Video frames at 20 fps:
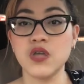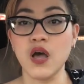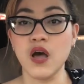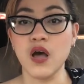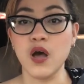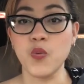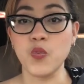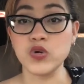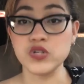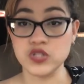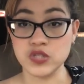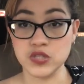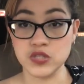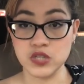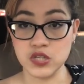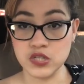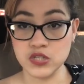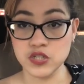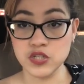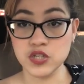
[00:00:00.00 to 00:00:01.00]
I was a
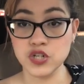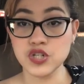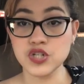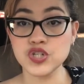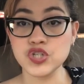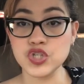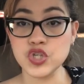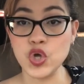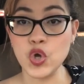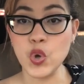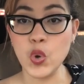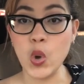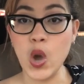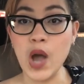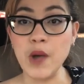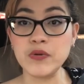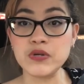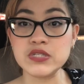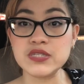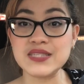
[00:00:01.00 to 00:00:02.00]
dancer, so
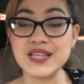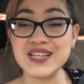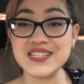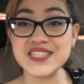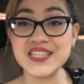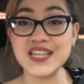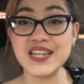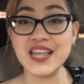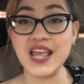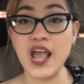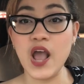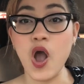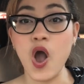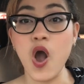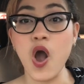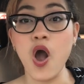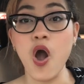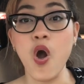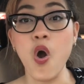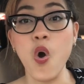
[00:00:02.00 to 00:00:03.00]
I was dancing
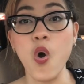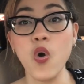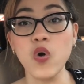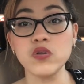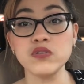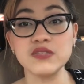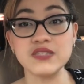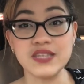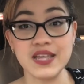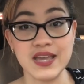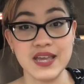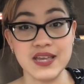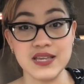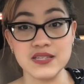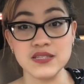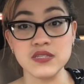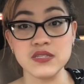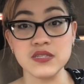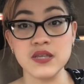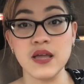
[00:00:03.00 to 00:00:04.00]
all
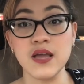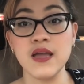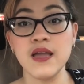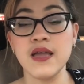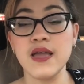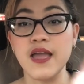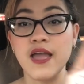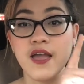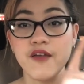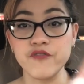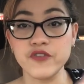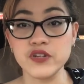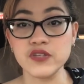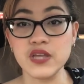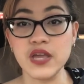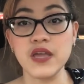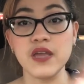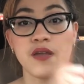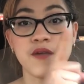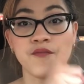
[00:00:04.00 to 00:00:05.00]
days, every
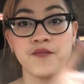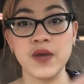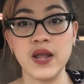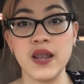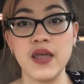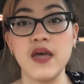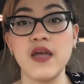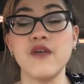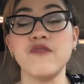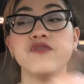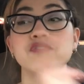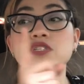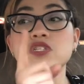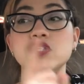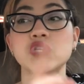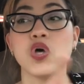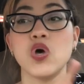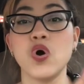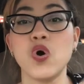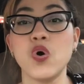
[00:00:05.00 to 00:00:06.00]
day in my life.
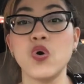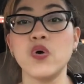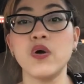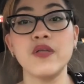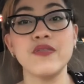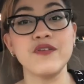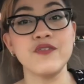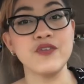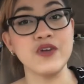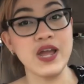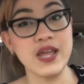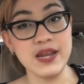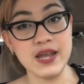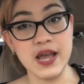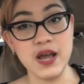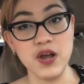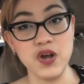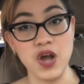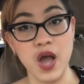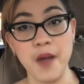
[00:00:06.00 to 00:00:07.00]
So right
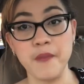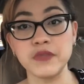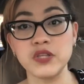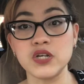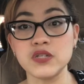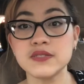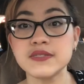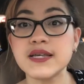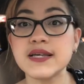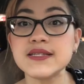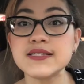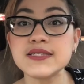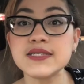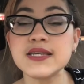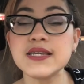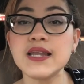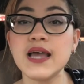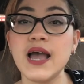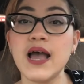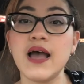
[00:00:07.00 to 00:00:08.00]
now I'm not
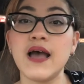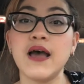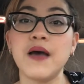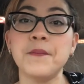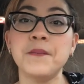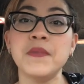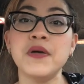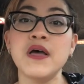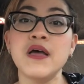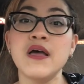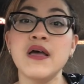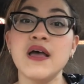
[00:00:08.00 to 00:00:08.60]
dancing, I'm